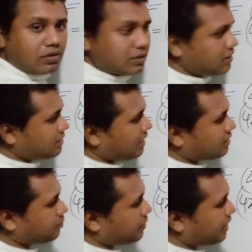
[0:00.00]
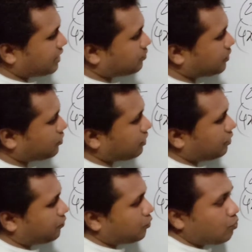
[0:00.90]

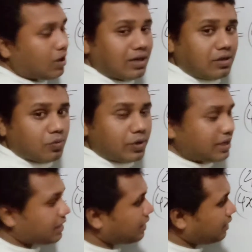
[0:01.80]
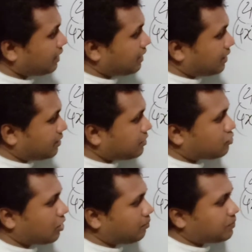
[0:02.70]
if we want, we can
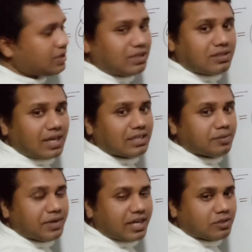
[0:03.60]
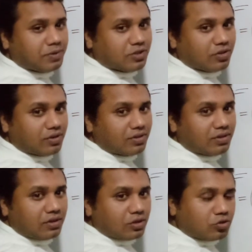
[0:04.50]
resolve this algebraic expression.
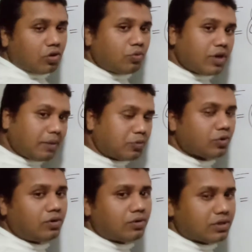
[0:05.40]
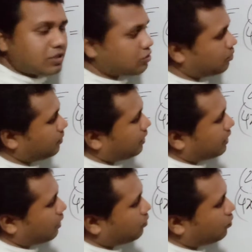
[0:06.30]
So we have to resolve.
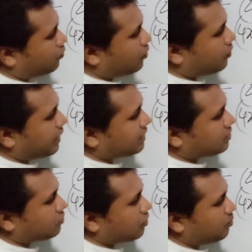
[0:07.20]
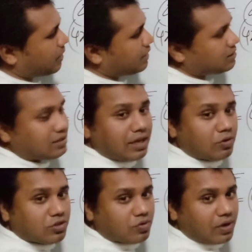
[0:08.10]
Now look, 4x square minus
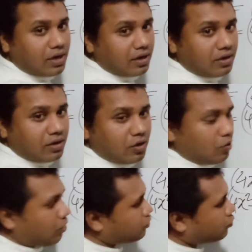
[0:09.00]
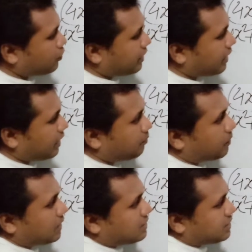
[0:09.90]
9y square. Also we can
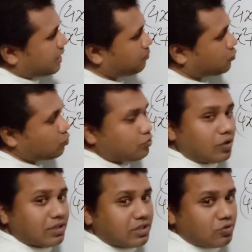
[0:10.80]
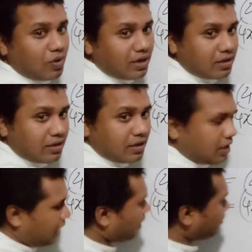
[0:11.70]
apply step 2 for this one.
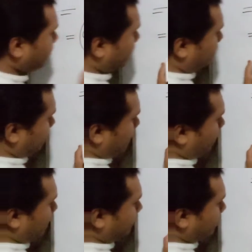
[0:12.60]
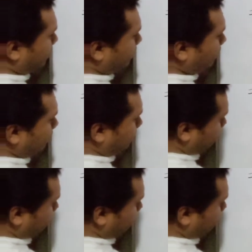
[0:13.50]
How? Now I am written